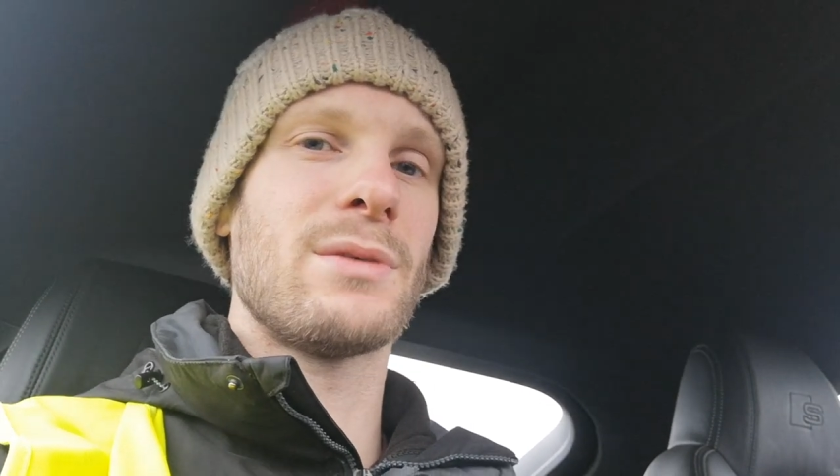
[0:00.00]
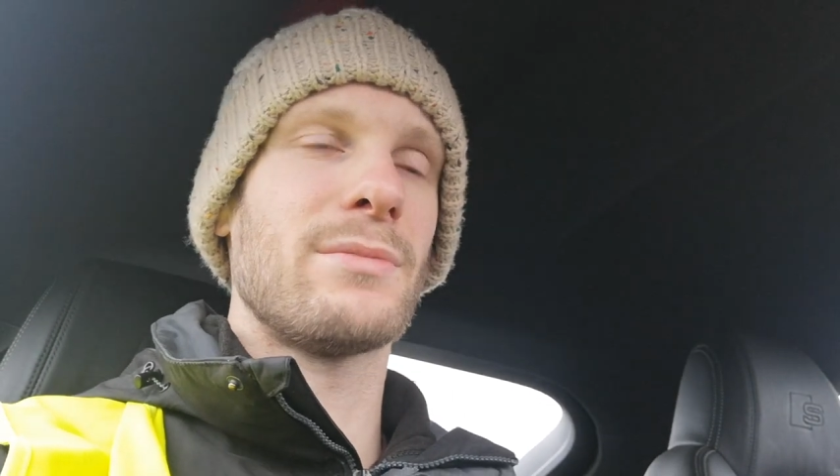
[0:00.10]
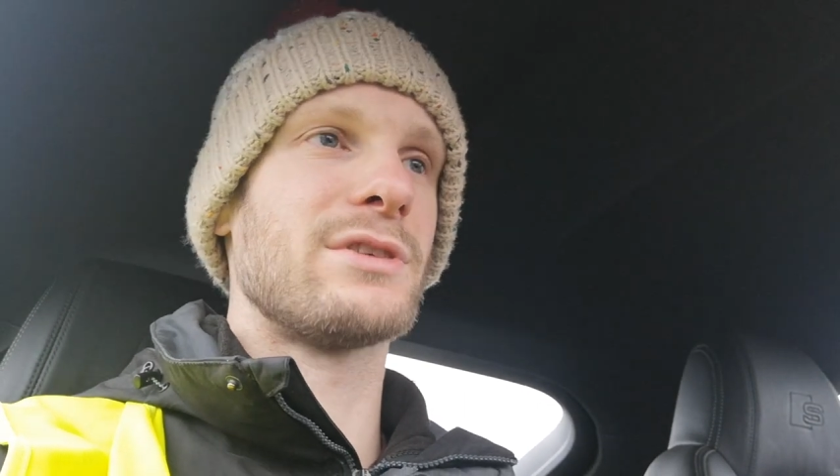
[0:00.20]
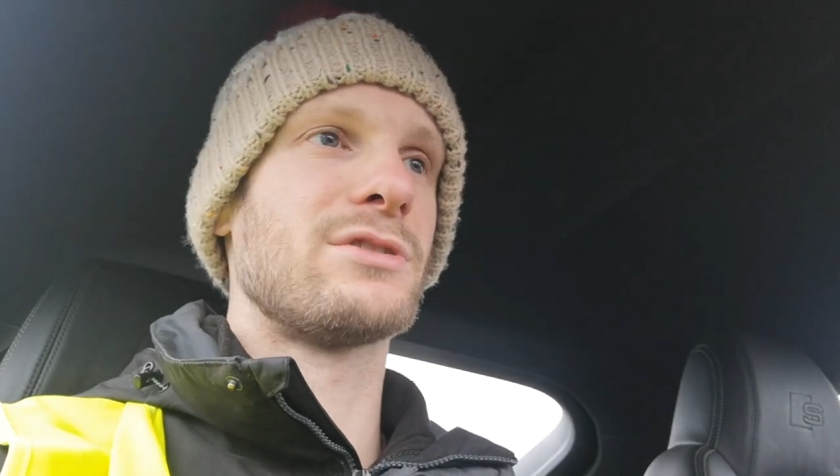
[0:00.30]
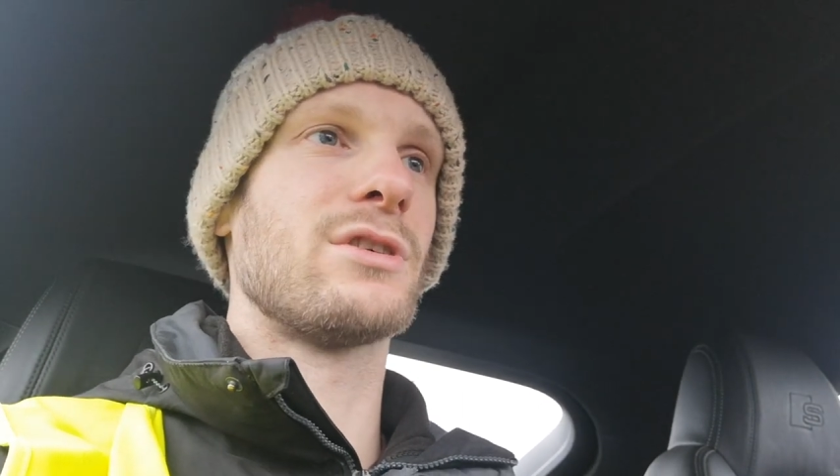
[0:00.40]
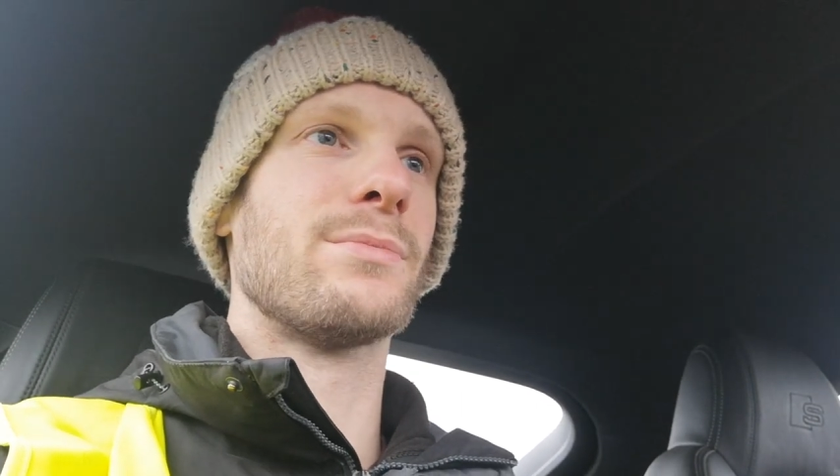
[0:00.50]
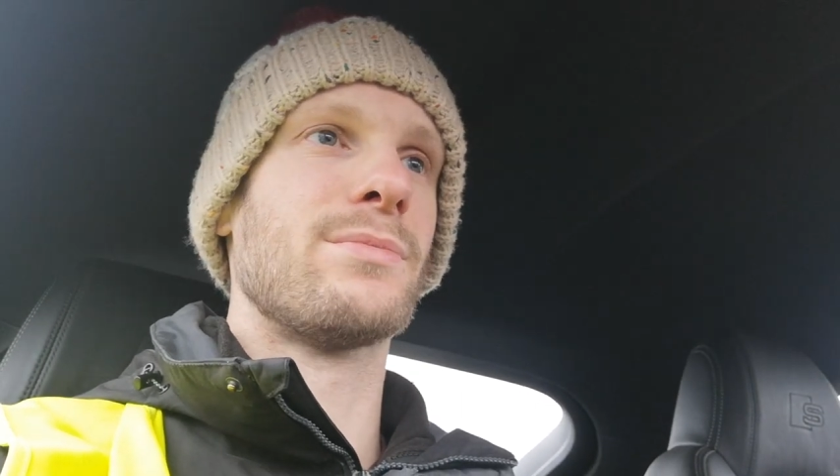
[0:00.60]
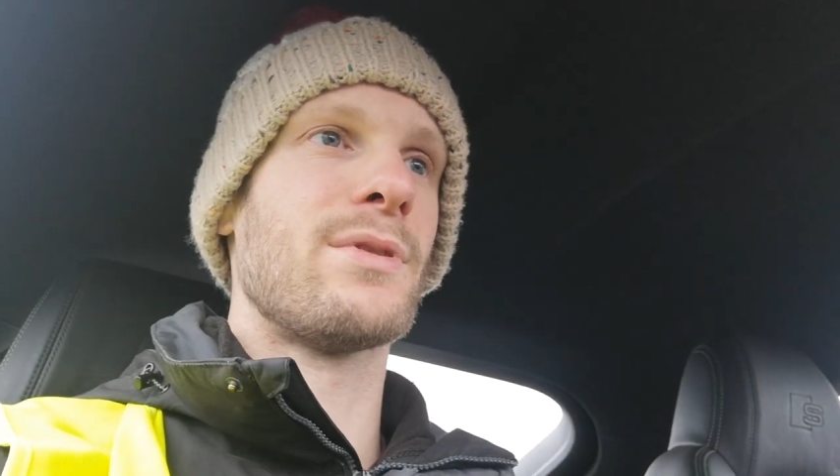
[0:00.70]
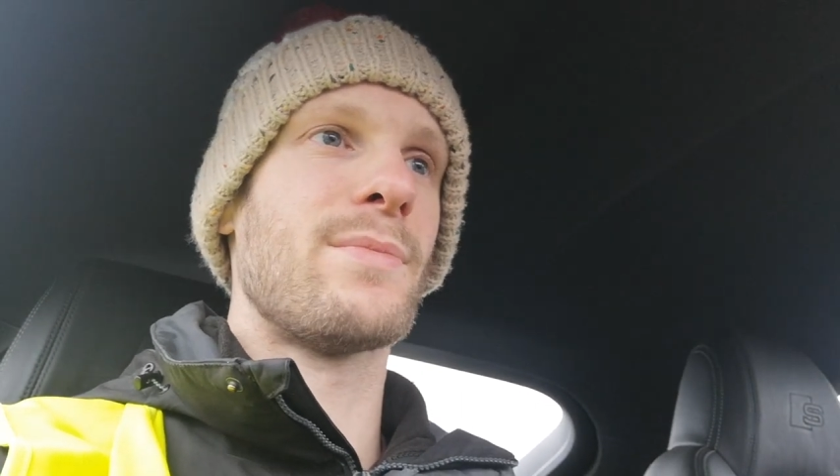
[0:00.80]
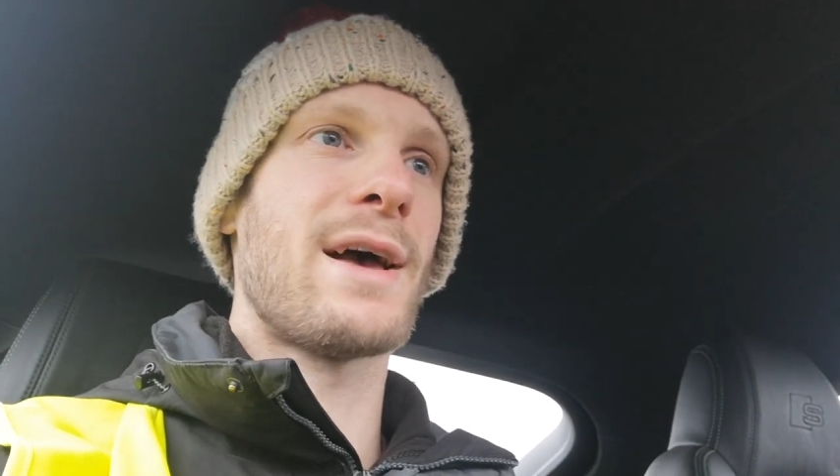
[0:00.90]
but it's
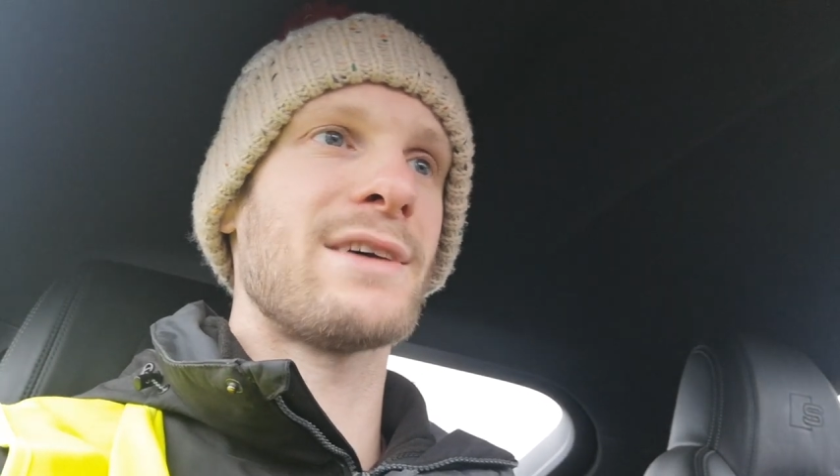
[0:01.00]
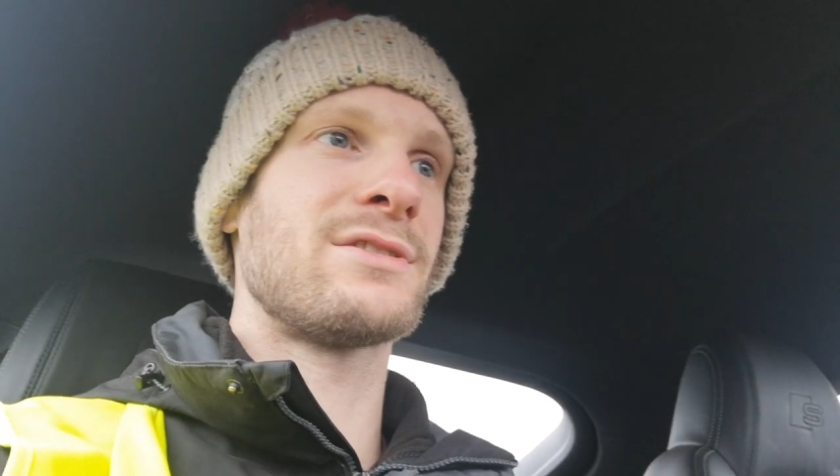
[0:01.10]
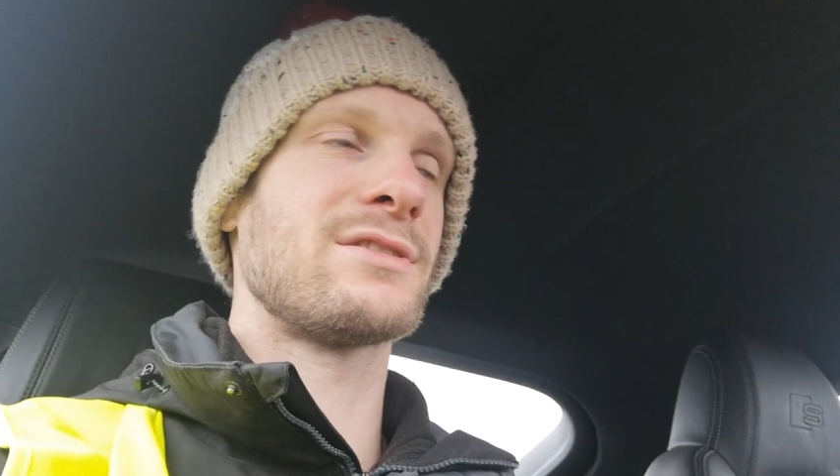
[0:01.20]
not the best.